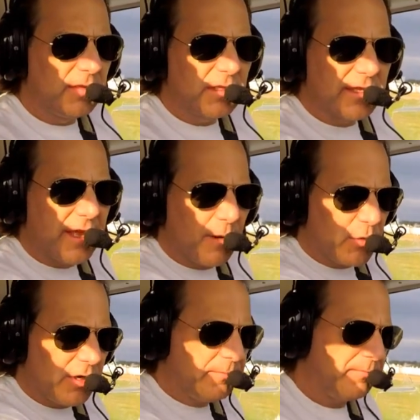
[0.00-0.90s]

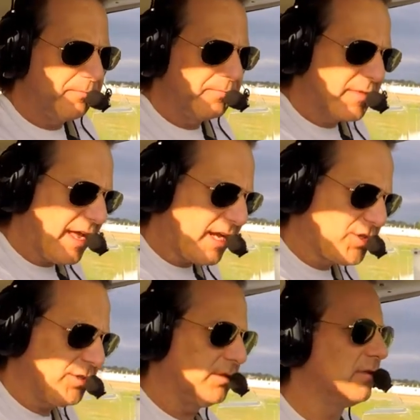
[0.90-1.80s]
camera,
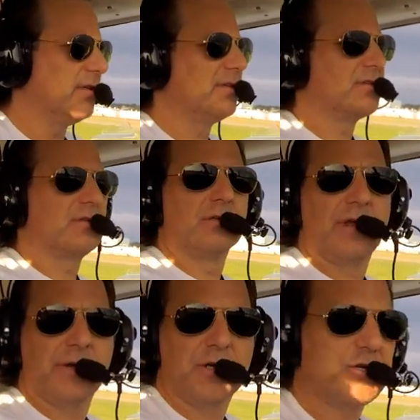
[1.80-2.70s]
action, as
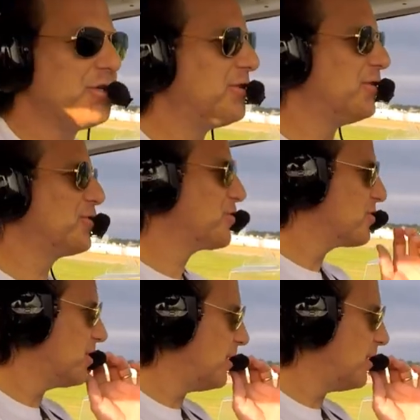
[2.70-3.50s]
Harry Sheets used to say.